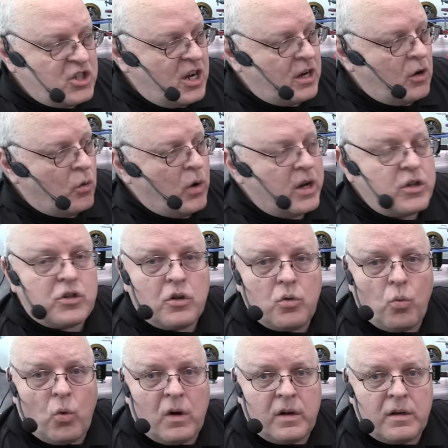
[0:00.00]

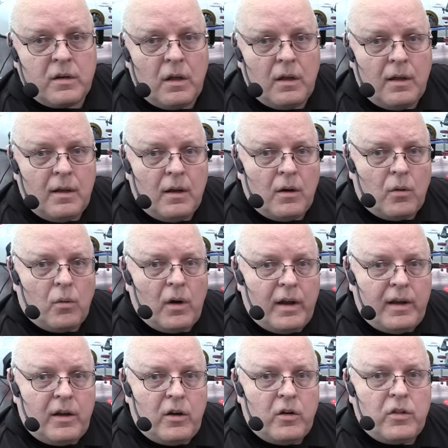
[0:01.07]
generation one
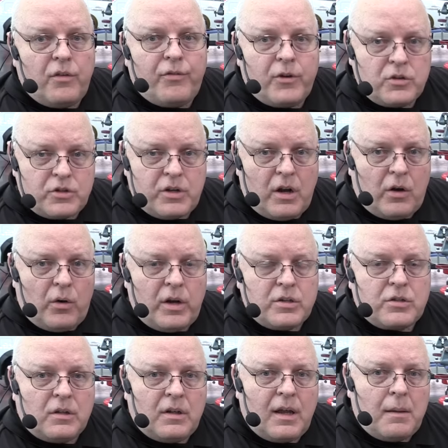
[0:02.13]
right here. The first
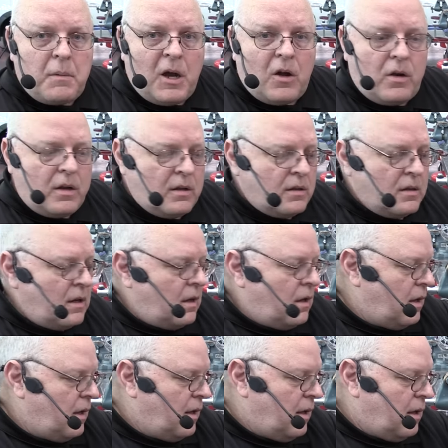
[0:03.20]
generation came out in the
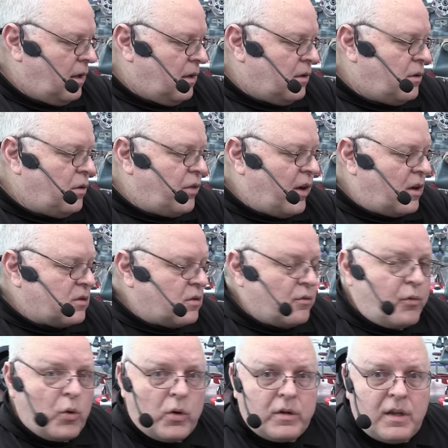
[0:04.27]

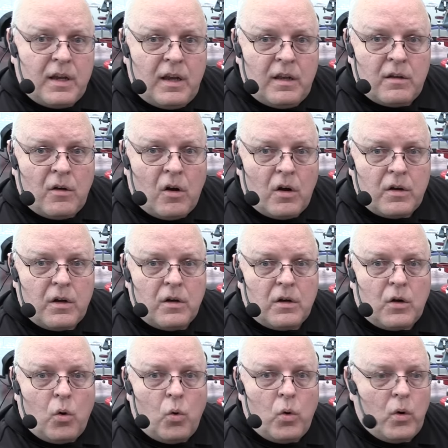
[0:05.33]
2014 Honda
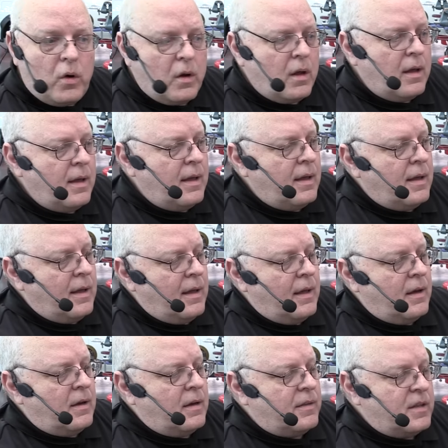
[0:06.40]
Accord. Uh,